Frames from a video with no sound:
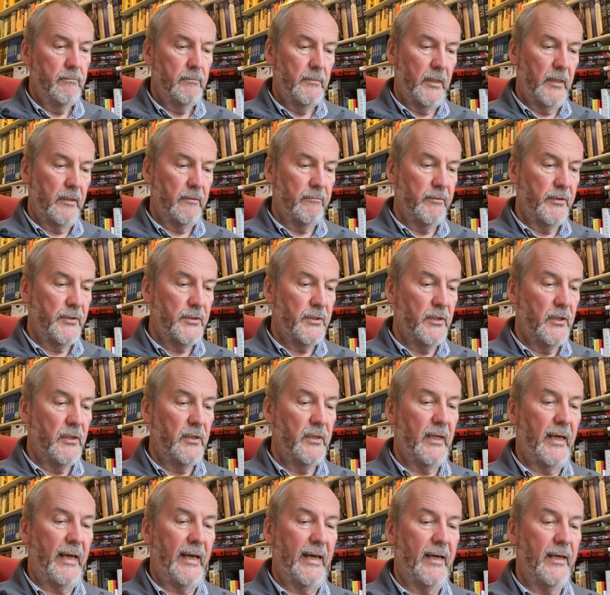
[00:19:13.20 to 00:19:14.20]
And return,
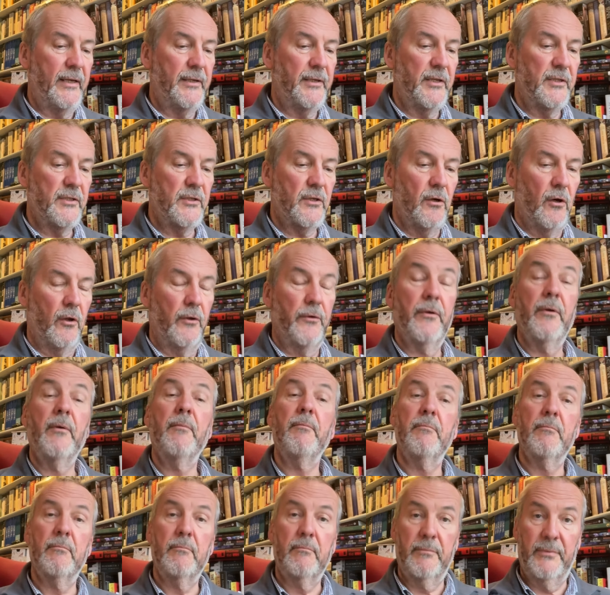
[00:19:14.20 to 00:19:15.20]
and it's gone.
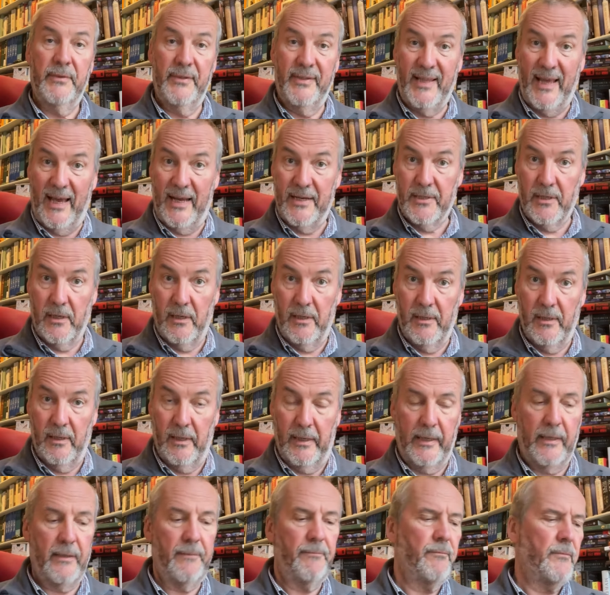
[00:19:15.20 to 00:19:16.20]
That I
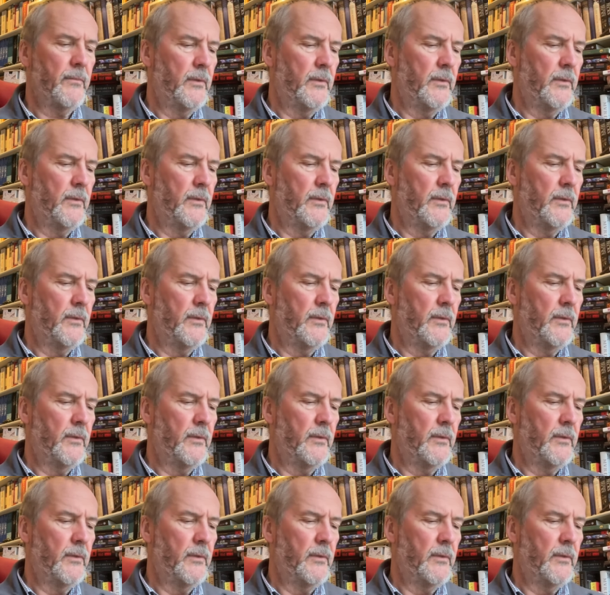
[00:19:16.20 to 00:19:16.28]
like.